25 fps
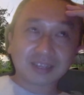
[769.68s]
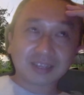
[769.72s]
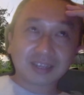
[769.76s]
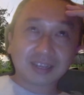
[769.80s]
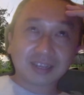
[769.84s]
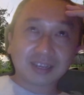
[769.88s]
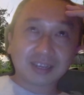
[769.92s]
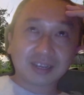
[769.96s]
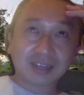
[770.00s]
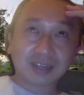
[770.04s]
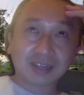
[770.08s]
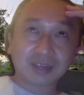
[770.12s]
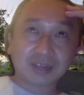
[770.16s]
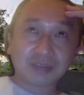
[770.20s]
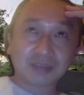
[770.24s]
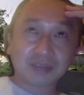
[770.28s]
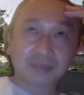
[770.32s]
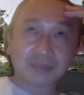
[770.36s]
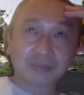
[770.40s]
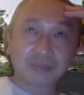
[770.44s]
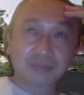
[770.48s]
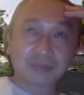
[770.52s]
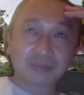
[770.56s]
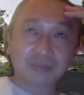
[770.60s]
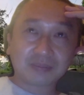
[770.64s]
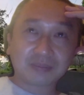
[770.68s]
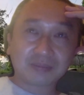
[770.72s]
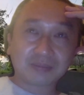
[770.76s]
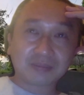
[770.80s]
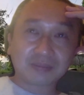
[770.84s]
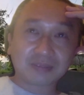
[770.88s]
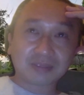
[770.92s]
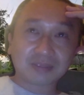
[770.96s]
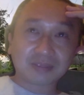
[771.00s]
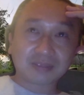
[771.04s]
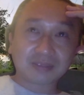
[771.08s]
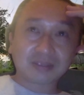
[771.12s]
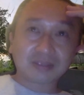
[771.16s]

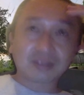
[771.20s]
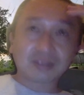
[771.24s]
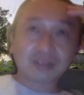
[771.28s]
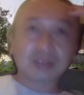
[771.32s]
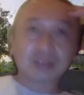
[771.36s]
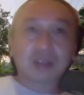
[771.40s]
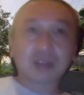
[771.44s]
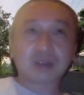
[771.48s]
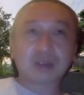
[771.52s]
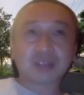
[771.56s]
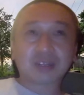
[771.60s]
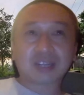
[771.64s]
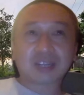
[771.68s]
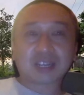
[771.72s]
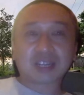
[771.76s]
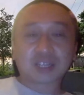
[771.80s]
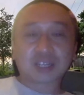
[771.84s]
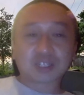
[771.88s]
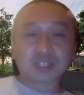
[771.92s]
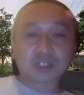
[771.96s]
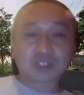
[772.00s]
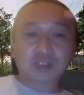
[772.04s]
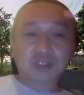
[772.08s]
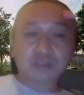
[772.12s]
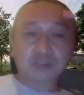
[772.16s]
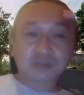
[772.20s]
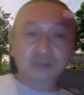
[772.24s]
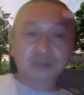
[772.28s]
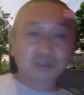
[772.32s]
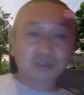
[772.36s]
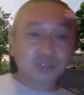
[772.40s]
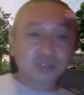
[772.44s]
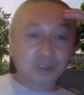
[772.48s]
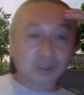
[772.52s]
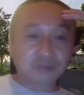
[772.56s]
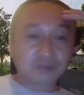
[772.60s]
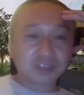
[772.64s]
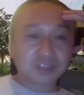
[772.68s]
how to say, like the
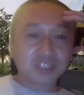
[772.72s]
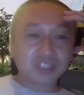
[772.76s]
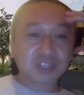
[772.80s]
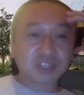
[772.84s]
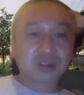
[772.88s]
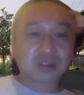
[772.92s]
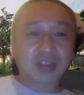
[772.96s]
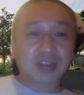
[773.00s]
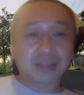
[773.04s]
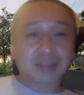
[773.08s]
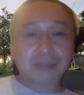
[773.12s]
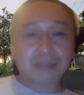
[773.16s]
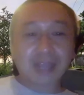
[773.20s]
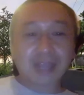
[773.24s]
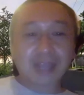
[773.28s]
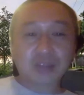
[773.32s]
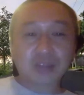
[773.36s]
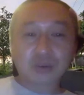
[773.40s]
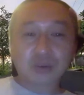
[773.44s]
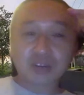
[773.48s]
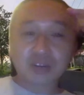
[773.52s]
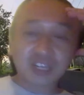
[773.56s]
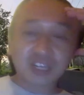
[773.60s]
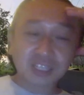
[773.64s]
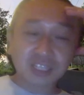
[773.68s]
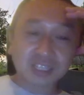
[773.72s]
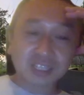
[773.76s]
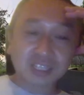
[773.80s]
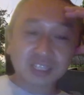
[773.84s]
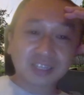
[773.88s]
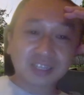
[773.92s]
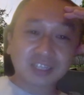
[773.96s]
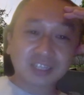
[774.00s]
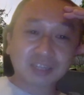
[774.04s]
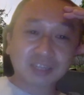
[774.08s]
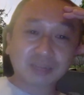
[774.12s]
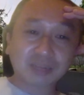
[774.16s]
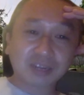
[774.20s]
soft like micro
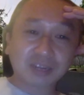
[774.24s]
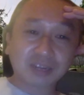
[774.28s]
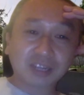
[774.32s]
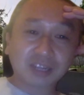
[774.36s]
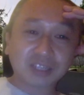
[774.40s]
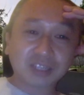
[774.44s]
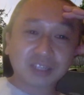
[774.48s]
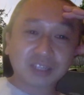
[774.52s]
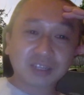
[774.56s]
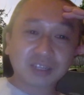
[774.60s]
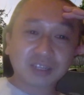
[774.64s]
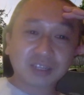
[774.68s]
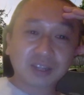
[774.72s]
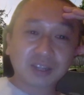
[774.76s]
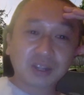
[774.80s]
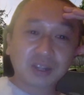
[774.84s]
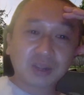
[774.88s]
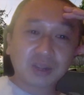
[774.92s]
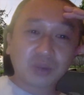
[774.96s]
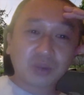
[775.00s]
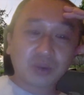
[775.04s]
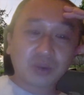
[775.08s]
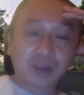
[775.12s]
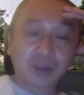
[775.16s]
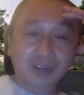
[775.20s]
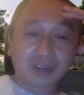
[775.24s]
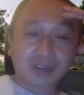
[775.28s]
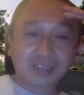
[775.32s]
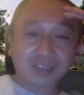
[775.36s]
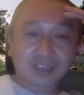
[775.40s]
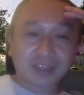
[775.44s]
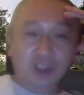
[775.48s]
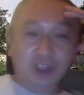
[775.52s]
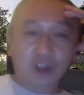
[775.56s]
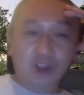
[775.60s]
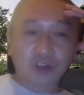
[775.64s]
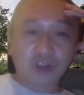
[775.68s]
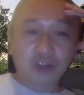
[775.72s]
discrimination, where it is
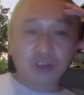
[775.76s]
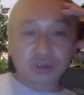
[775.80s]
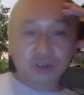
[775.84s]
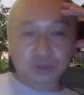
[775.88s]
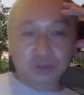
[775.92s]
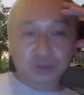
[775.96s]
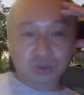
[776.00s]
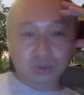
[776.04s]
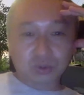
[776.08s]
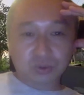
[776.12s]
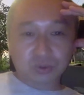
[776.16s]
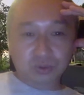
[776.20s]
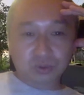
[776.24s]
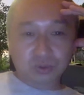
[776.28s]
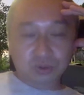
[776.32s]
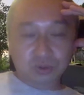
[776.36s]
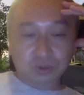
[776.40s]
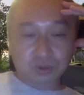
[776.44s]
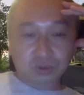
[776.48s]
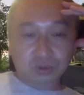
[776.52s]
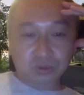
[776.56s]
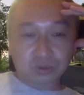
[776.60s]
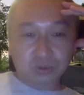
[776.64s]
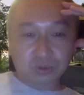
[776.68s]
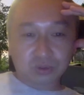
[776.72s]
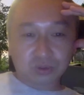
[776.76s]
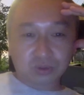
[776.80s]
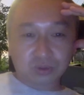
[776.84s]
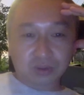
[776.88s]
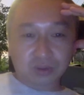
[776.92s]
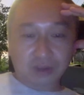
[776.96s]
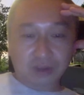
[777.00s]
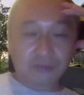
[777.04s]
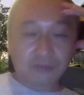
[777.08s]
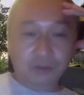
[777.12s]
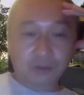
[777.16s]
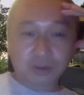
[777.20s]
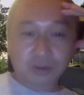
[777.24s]
harder to
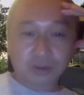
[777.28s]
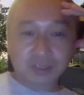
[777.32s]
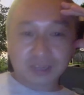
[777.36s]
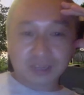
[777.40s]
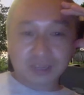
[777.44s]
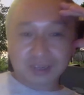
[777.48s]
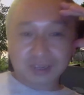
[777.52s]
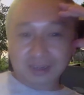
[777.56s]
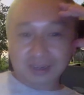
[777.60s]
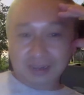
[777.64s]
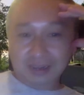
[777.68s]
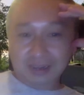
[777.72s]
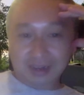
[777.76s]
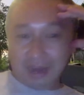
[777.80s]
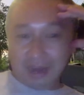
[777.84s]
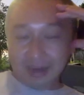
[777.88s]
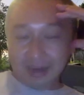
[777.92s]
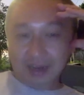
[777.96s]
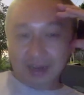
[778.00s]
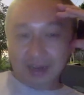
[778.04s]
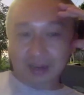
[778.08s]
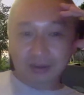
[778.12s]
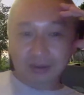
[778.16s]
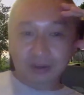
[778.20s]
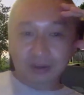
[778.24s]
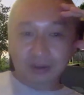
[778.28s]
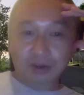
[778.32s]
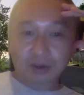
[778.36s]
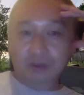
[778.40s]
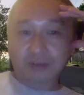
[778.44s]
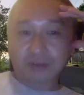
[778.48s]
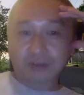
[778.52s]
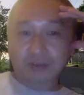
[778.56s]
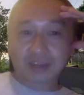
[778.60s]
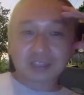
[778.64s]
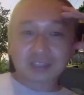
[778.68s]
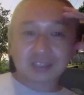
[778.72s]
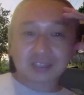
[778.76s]
enforce. If
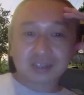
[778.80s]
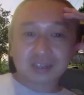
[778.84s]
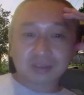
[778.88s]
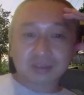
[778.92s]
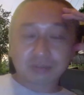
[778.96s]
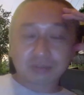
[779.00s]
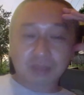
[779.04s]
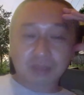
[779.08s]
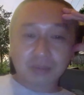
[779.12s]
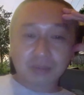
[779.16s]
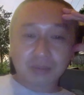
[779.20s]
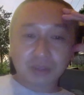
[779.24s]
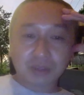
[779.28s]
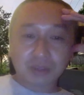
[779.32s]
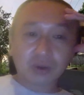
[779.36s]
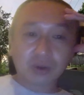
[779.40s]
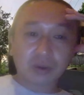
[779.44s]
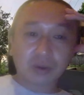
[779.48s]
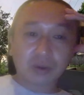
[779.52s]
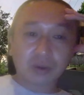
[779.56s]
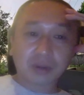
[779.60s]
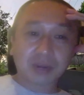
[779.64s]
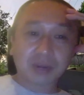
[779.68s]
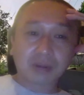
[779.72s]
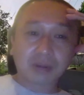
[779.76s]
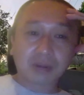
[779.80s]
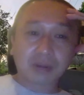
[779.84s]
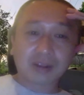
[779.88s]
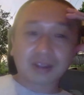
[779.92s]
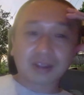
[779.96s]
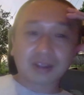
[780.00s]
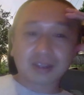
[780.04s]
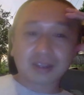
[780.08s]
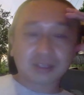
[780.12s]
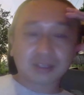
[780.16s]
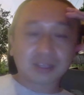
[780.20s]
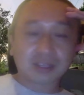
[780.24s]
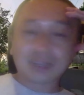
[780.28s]
it is in maybe in Europe and America,
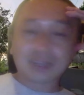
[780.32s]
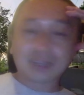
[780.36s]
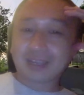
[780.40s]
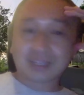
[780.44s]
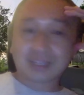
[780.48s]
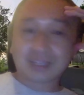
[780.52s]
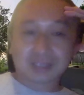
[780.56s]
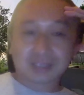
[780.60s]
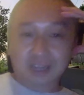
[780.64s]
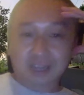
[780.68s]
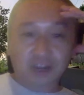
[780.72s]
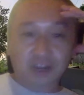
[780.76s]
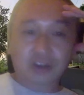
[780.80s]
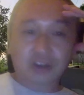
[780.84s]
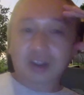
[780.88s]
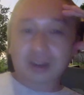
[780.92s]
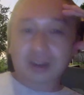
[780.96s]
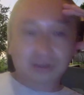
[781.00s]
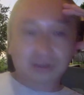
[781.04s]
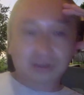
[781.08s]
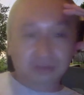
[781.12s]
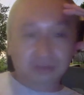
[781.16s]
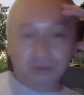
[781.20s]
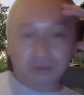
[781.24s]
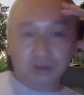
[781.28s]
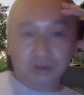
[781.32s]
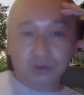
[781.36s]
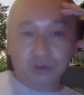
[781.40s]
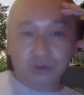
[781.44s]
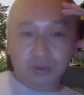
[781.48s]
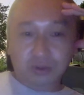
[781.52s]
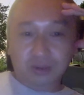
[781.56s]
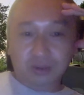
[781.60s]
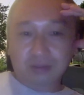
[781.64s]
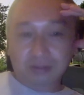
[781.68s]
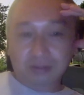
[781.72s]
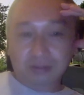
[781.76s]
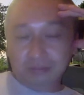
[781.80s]
it's clear cut. You're
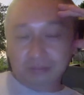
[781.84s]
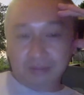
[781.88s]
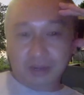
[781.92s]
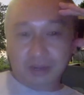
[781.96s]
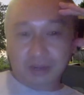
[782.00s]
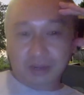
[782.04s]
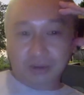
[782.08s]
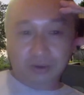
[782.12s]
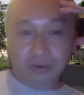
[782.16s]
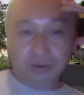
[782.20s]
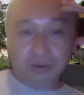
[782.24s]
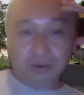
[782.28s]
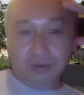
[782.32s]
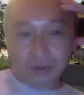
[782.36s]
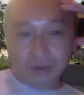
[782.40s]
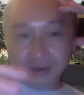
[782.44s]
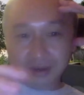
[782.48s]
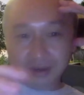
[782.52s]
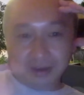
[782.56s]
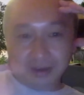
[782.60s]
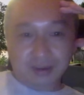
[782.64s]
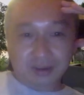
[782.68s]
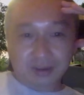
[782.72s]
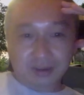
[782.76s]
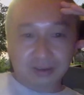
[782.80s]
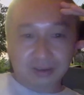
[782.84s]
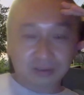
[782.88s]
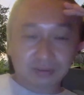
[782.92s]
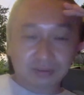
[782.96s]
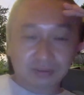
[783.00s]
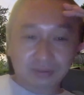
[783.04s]
doing micro,